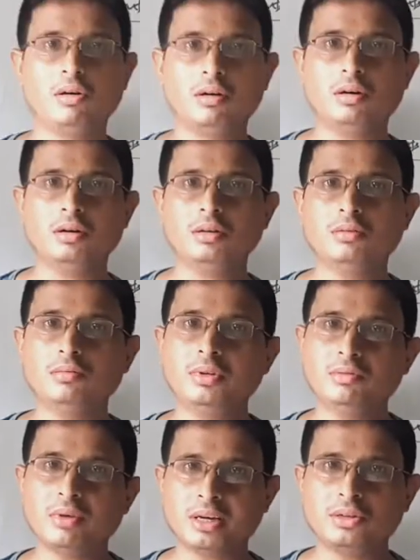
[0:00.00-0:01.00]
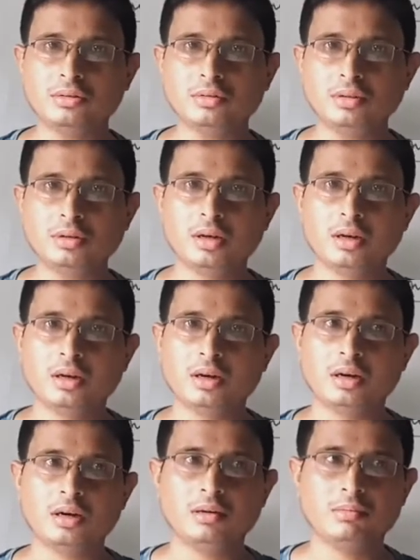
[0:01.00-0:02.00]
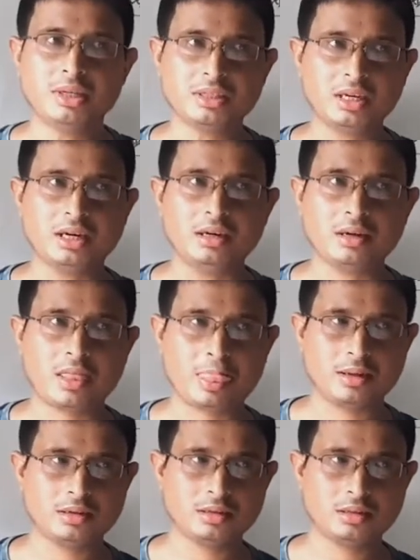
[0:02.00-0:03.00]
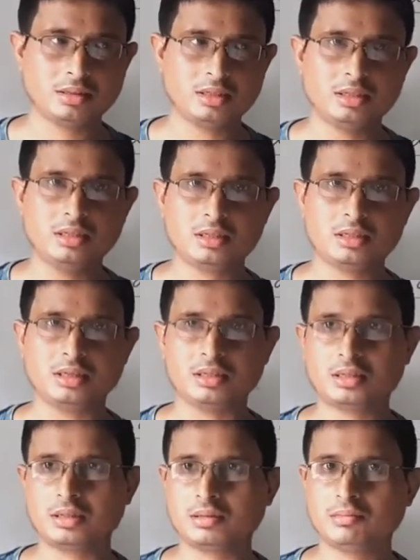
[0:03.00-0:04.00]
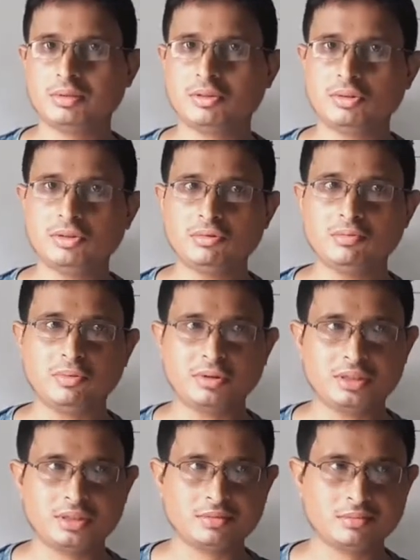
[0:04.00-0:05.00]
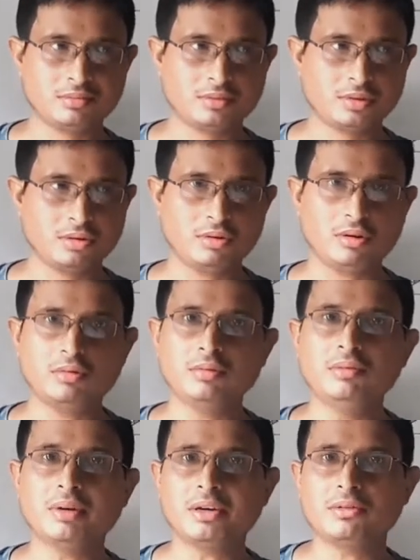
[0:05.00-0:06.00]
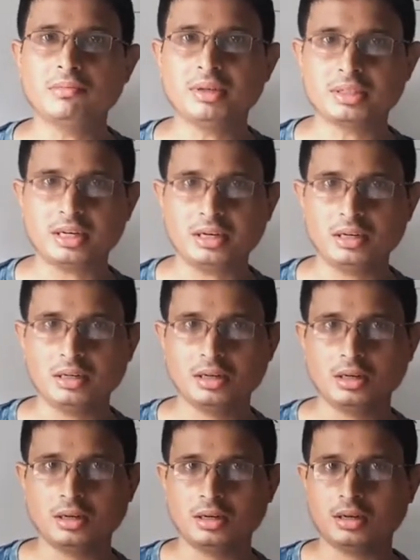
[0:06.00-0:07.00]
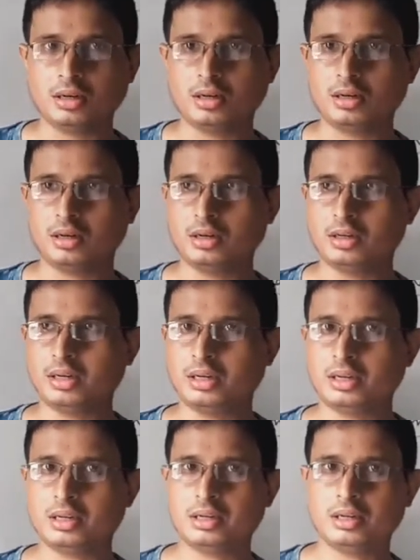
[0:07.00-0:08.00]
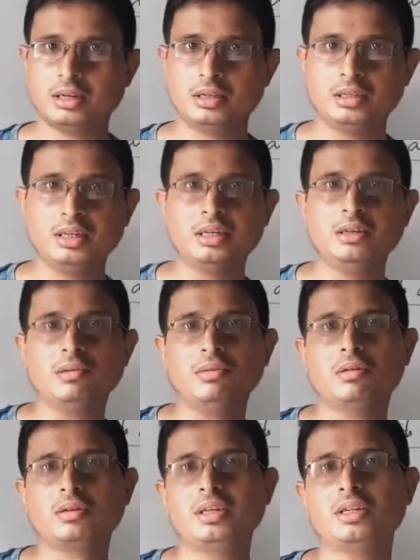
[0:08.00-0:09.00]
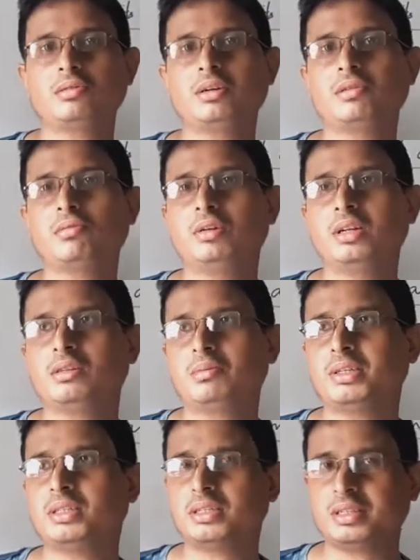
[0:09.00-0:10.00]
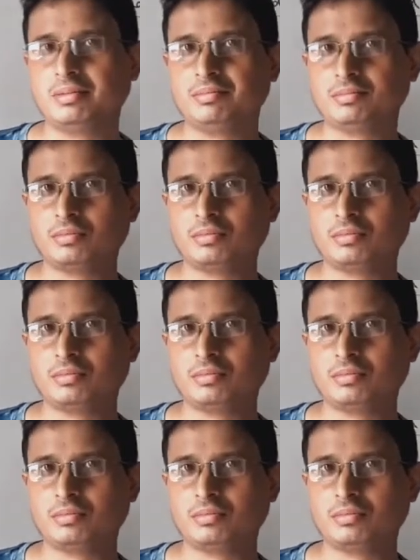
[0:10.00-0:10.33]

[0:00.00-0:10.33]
Or we want to measure the distance between 2 points, or we want to measure the degree of hotness or coldness of a system.